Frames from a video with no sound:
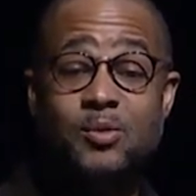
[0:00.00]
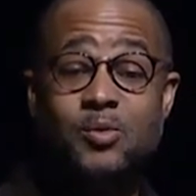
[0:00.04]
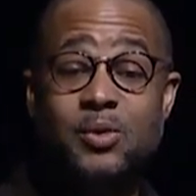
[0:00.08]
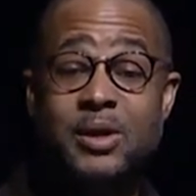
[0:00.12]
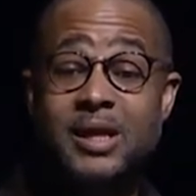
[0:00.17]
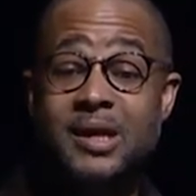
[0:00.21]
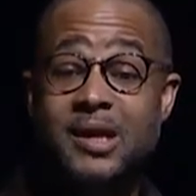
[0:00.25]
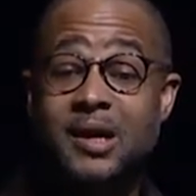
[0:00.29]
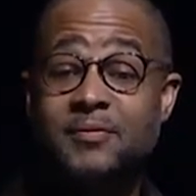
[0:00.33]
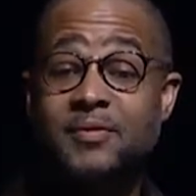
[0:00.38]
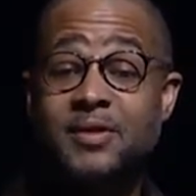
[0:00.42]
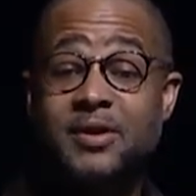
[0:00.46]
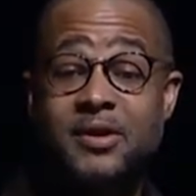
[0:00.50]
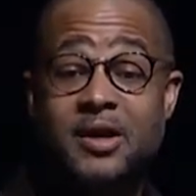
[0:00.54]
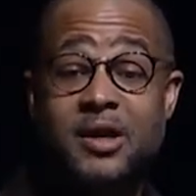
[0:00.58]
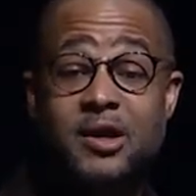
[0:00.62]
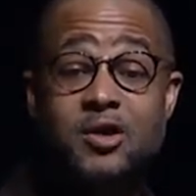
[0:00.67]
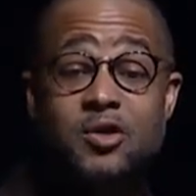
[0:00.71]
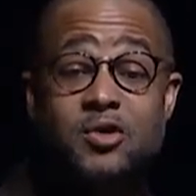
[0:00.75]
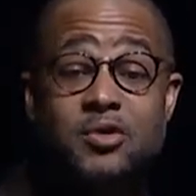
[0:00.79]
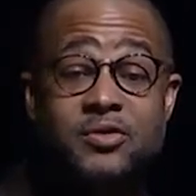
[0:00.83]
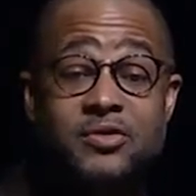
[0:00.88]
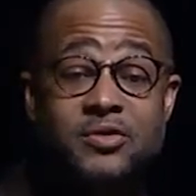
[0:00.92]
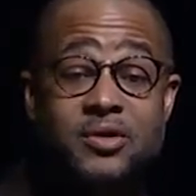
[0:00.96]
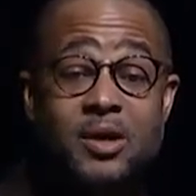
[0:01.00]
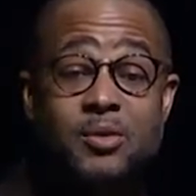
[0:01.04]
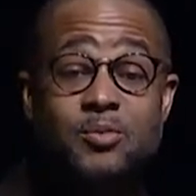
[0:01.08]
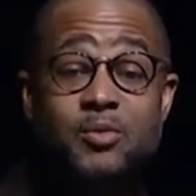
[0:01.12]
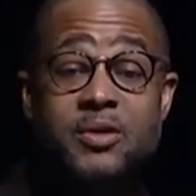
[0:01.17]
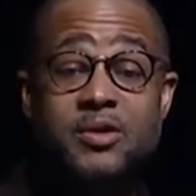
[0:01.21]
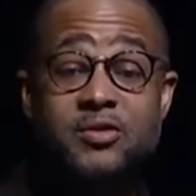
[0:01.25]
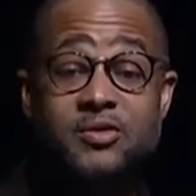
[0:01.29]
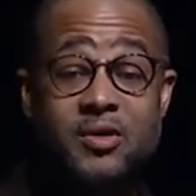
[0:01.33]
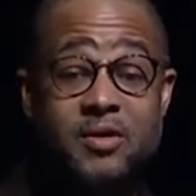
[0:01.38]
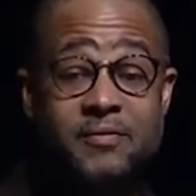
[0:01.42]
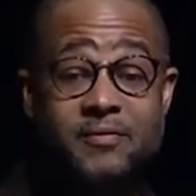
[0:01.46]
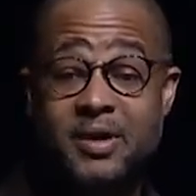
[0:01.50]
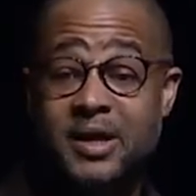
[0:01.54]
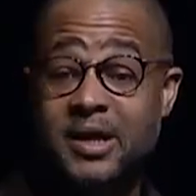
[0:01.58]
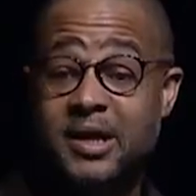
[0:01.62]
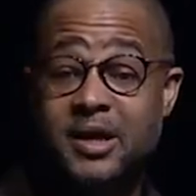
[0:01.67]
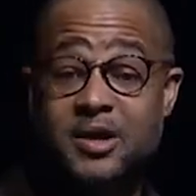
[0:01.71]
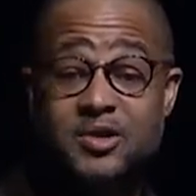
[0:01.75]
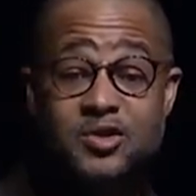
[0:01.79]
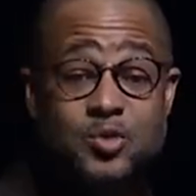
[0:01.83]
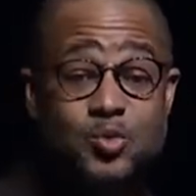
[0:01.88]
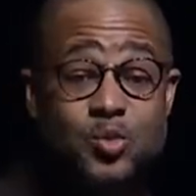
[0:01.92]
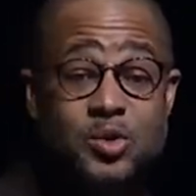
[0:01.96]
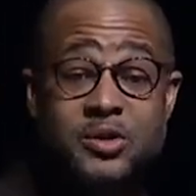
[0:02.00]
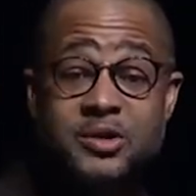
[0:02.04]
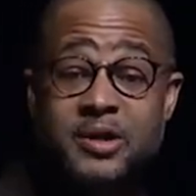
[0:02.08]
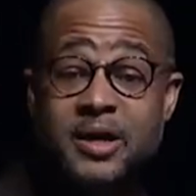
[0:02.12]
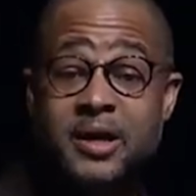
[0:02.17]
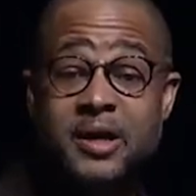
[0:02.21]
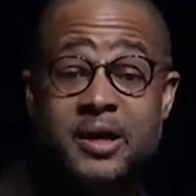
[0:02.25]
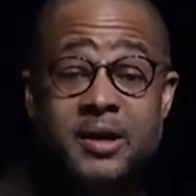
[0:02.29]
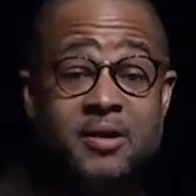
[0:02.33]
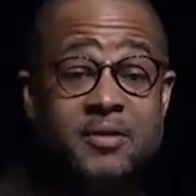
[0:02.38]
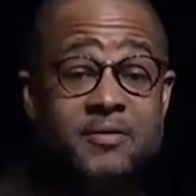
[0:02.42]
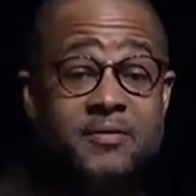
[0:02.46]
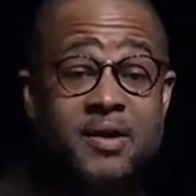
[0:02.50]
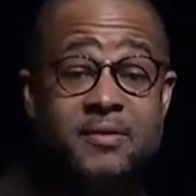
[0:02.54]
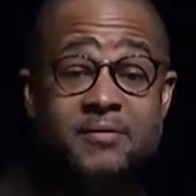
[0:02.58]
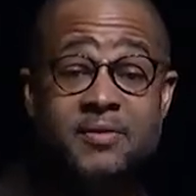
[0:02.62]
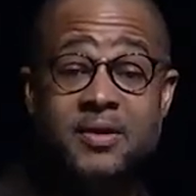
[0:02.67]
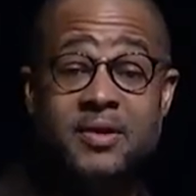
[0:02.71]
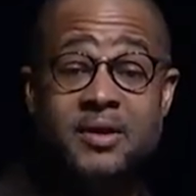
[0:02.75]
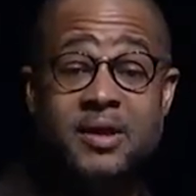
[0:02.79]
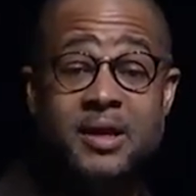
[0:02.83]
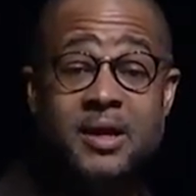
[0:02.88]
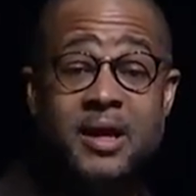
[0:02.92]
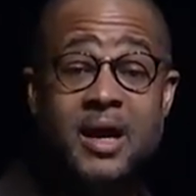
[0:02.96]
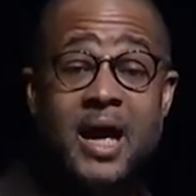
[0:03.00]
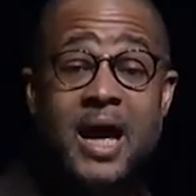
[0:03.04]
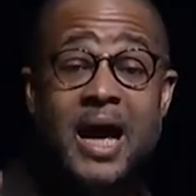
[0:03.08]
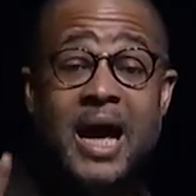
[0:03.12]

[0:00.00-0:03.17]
We'd love to take your son with us on vacation. We'll take care of everything.